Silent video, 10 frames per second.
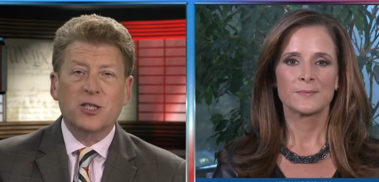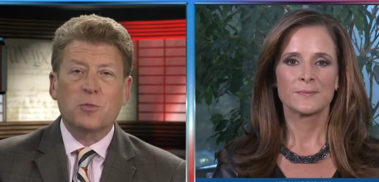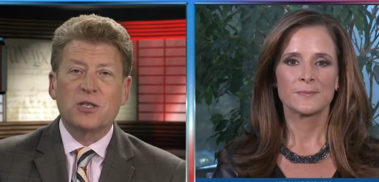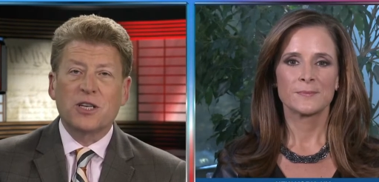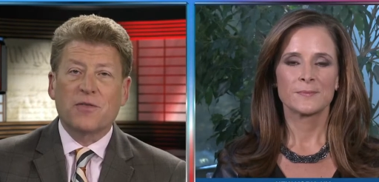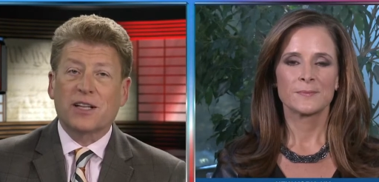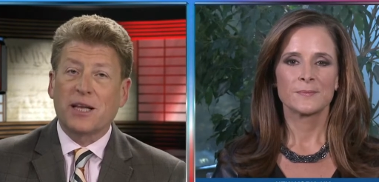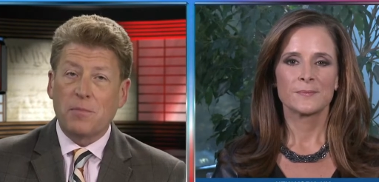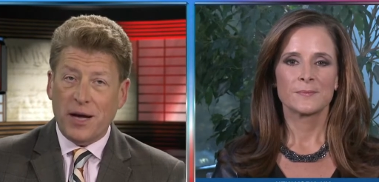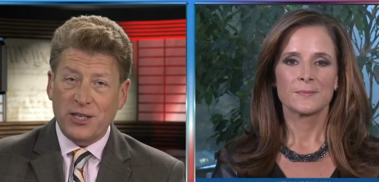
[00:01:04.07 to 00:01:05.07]
Speaker 1: specifically
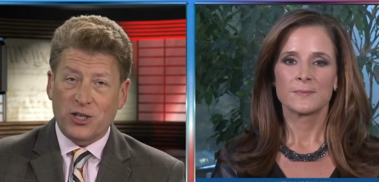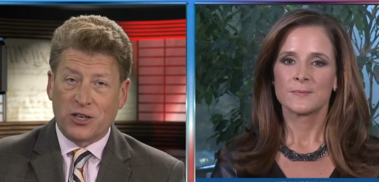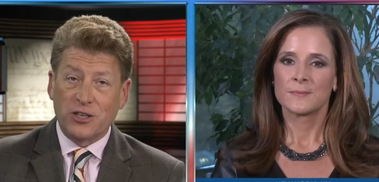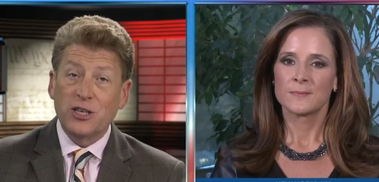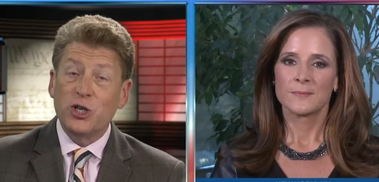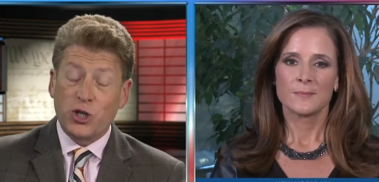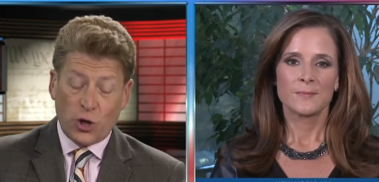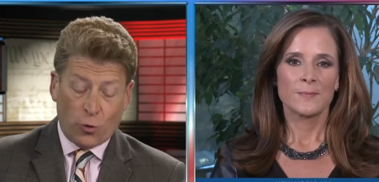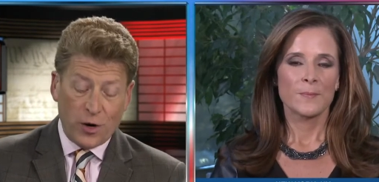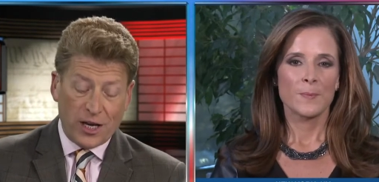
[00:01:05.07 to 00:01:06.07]
mention
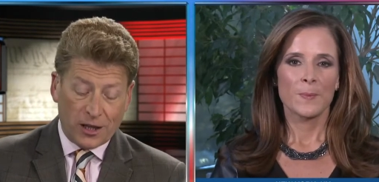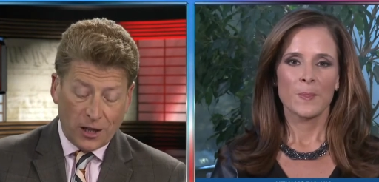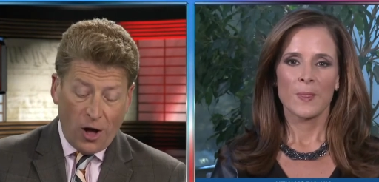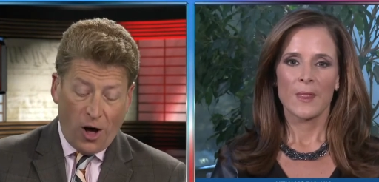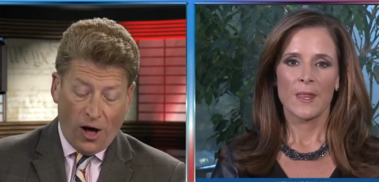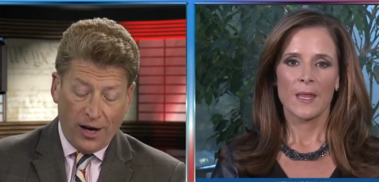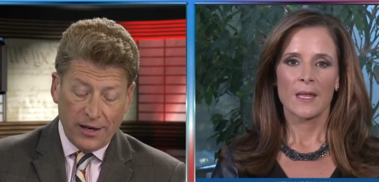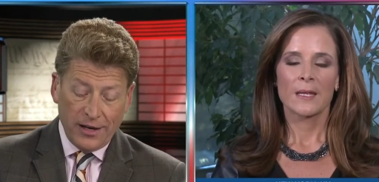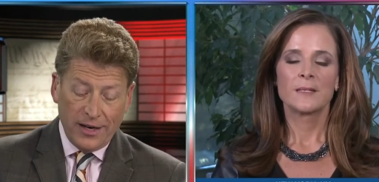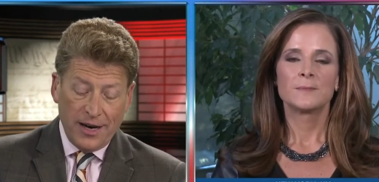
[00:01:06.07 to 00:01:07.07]
Sharia law,
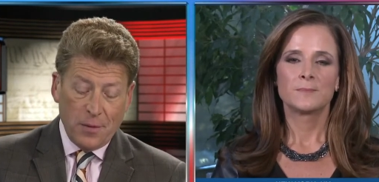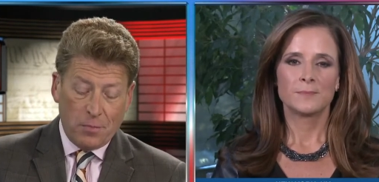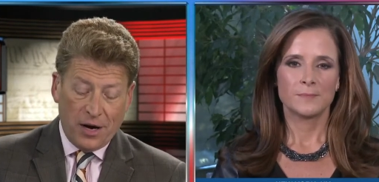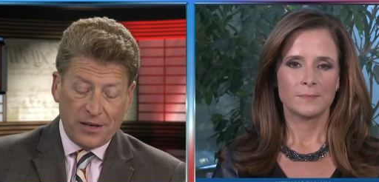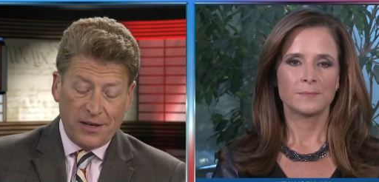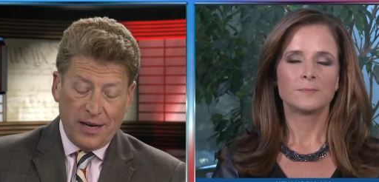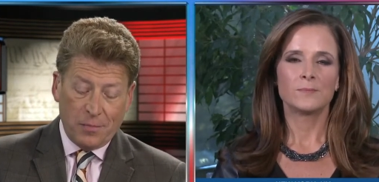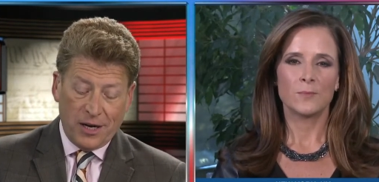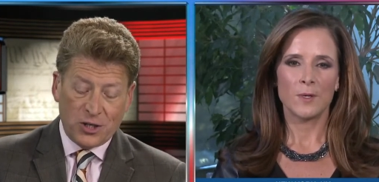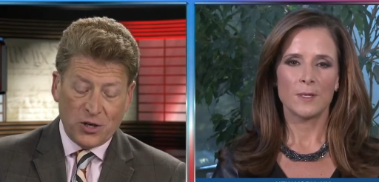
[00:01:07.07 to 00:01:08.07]
but it
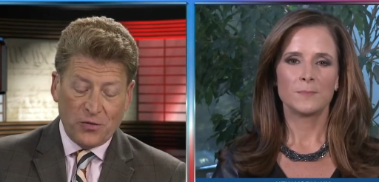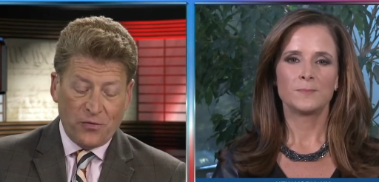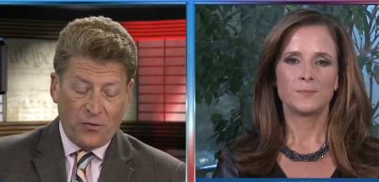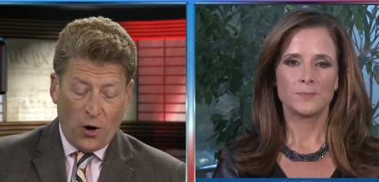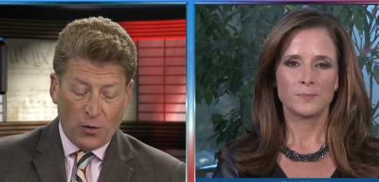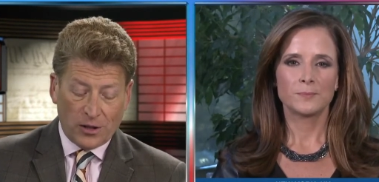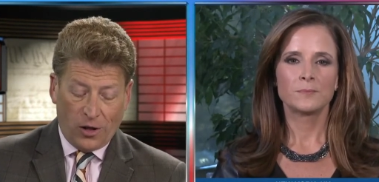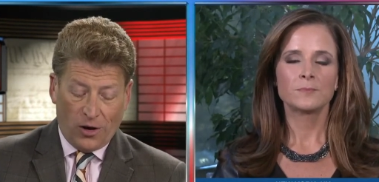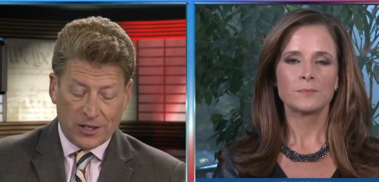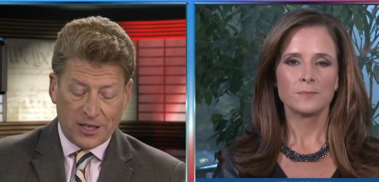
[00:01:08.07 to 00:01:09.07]
mentioned foreign
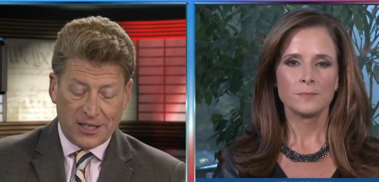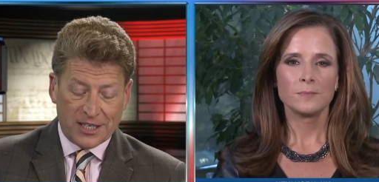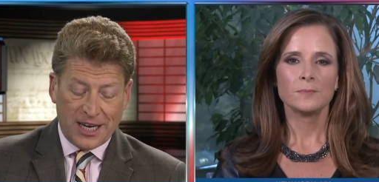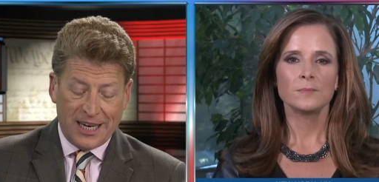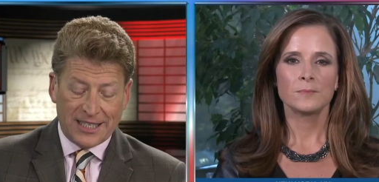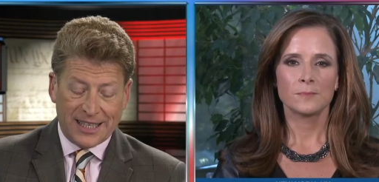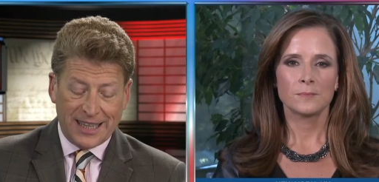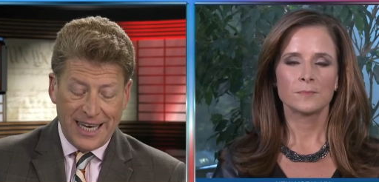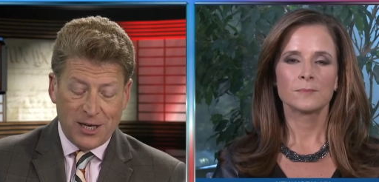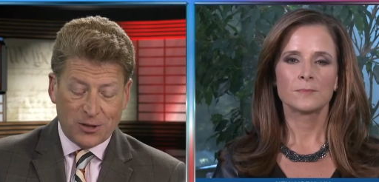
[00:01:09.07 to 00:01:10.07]
laws in the state's
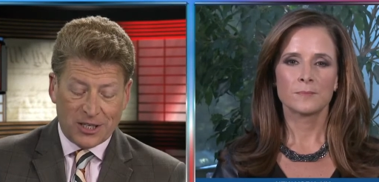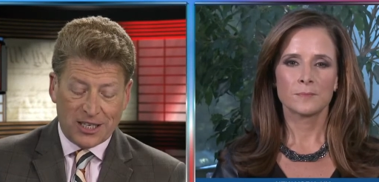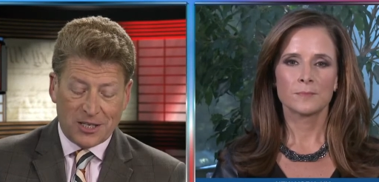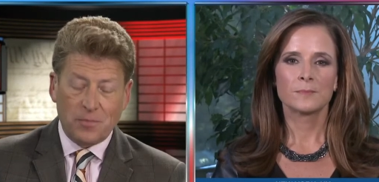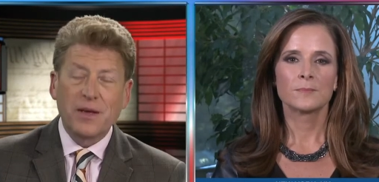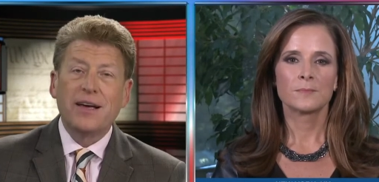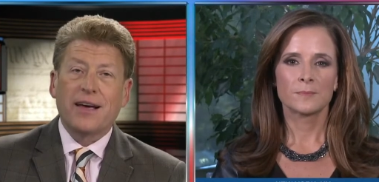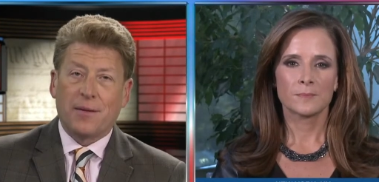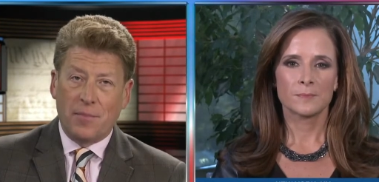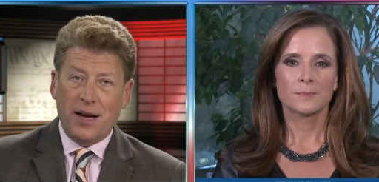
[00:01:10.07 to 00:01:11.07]
legal system,
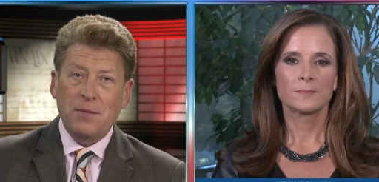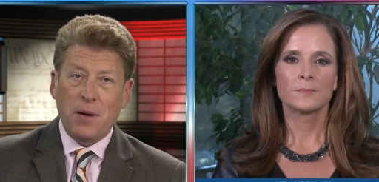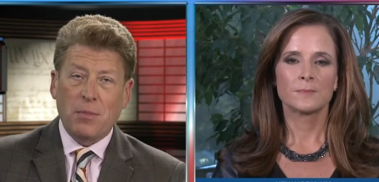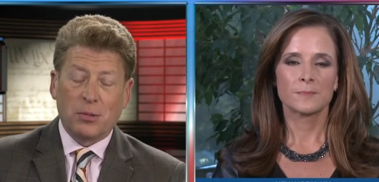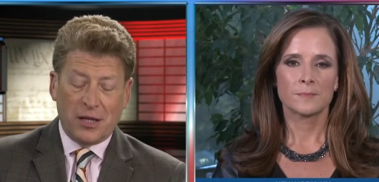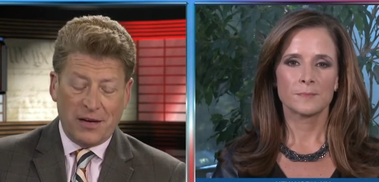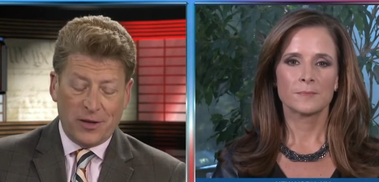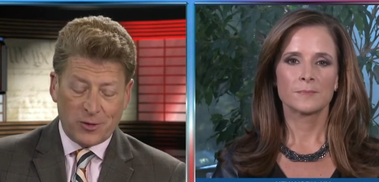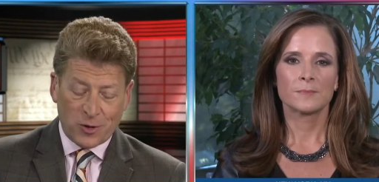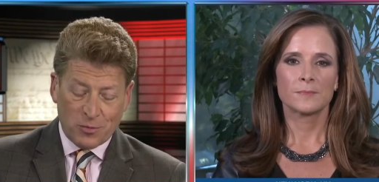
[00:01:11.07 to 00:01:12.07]
and many people believe
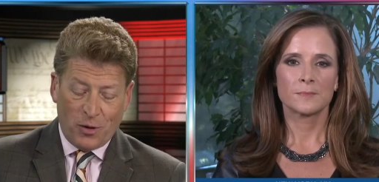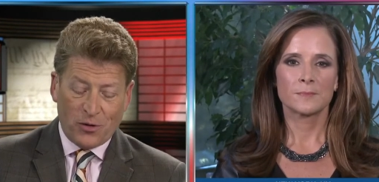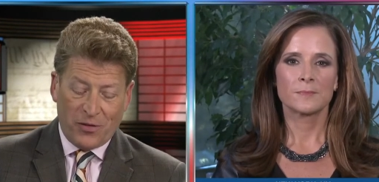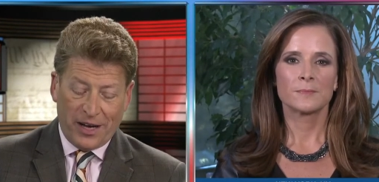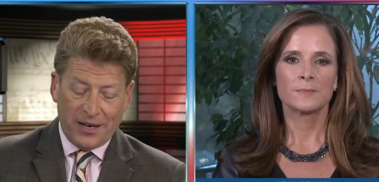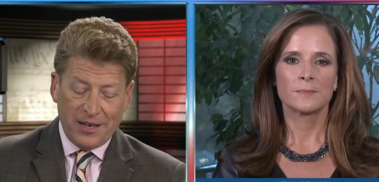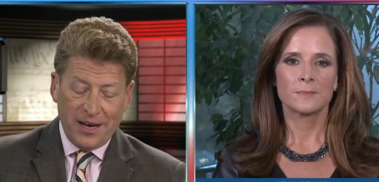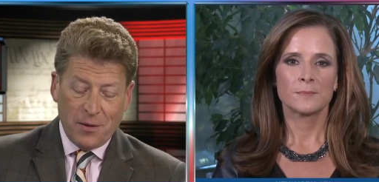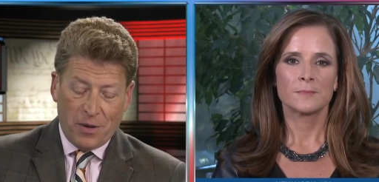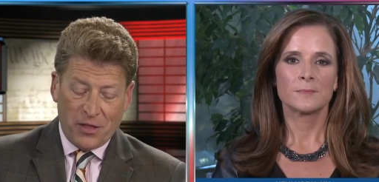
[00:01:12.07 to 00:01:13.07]
this was motivated
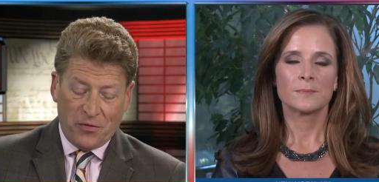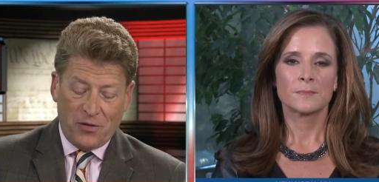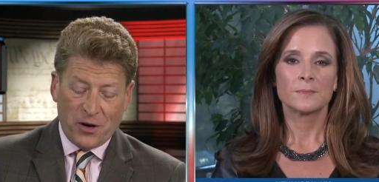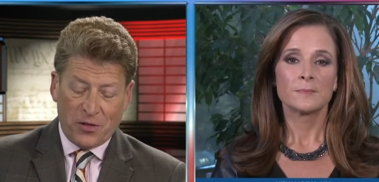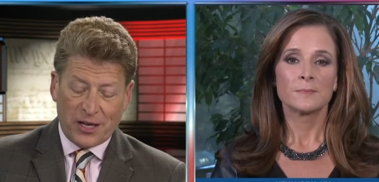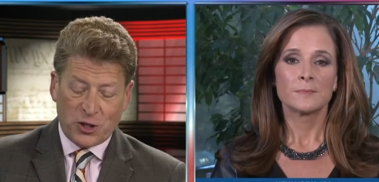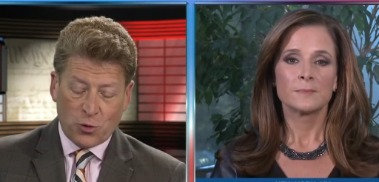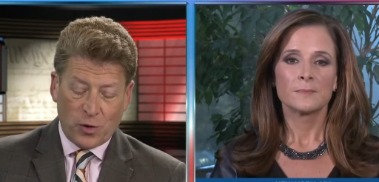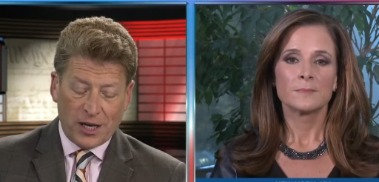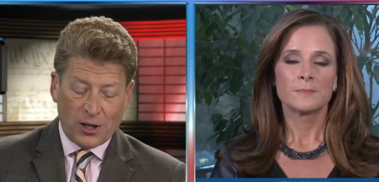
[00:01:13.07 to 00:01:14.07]
by the fear that
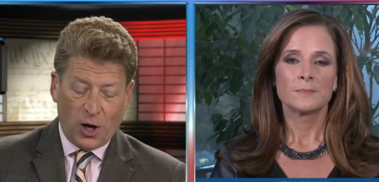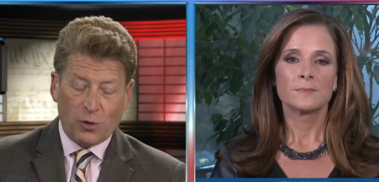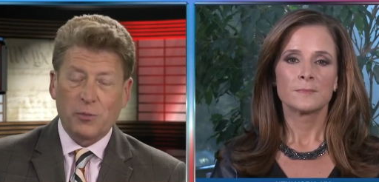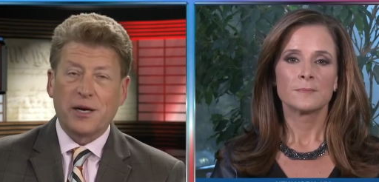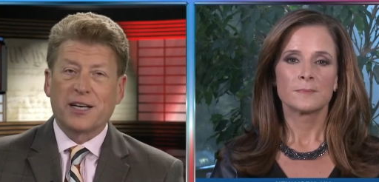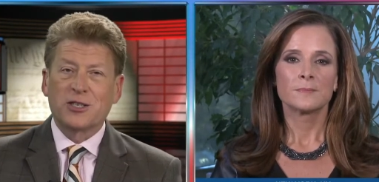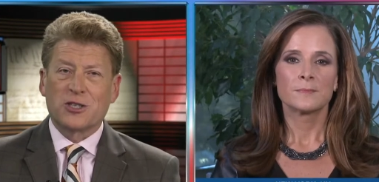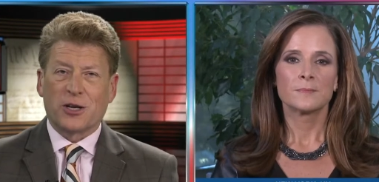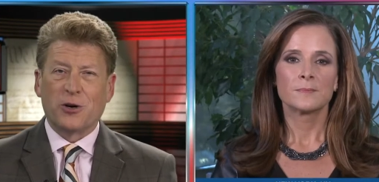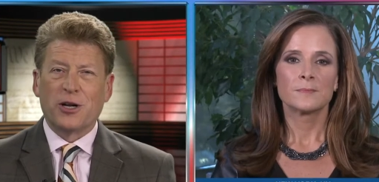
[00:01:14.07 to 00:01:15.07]
Sharia law would be
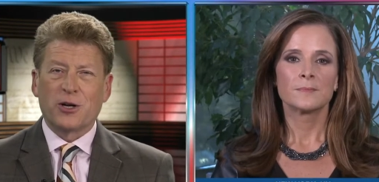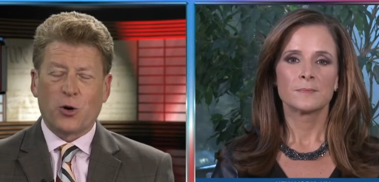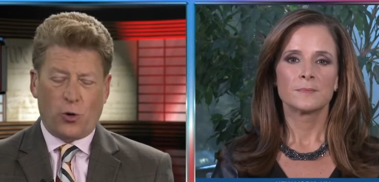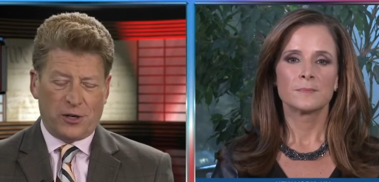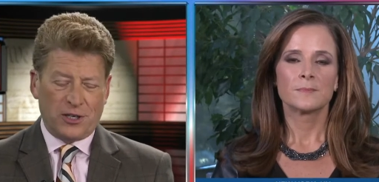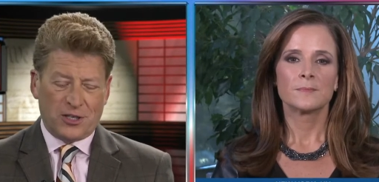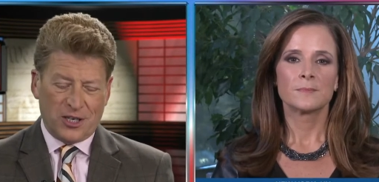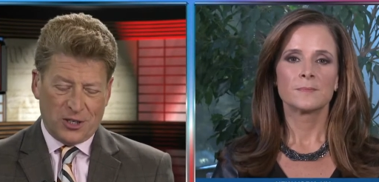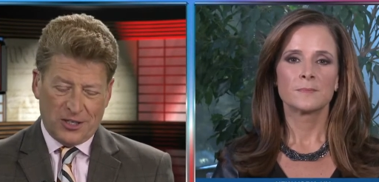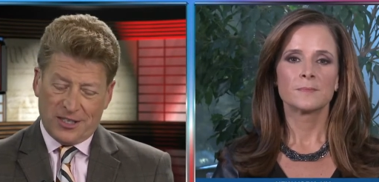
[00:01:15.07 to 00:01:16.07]
considered in court
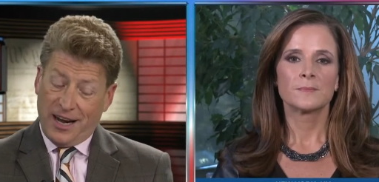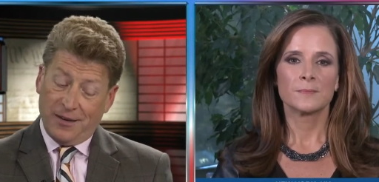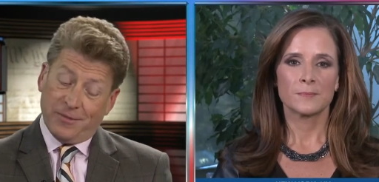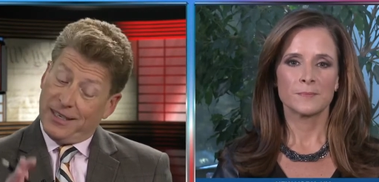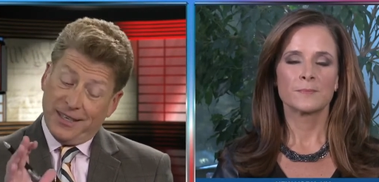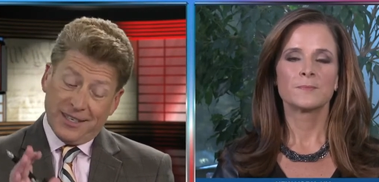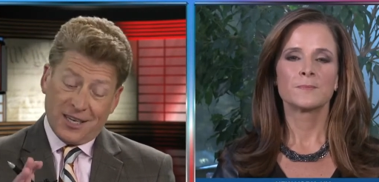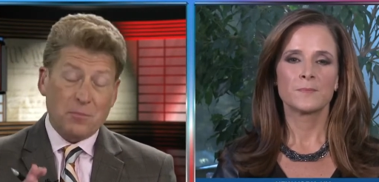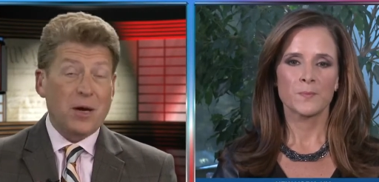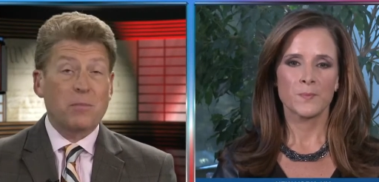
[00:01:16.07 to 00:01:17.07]
decisions. Now,
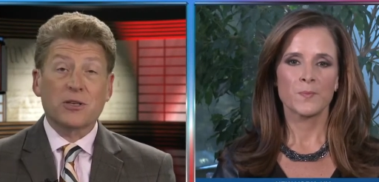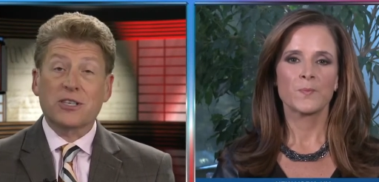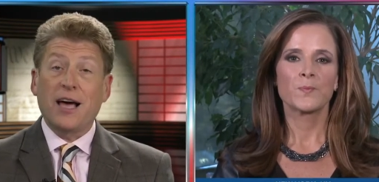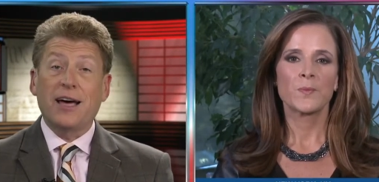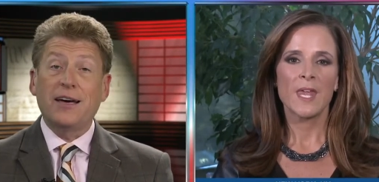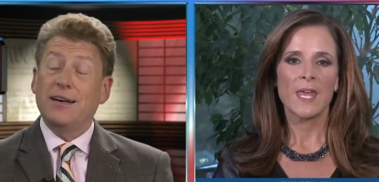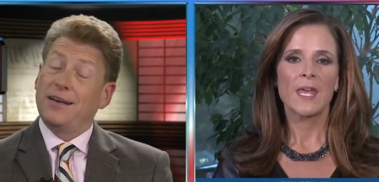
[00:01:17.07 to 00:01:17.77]
some people say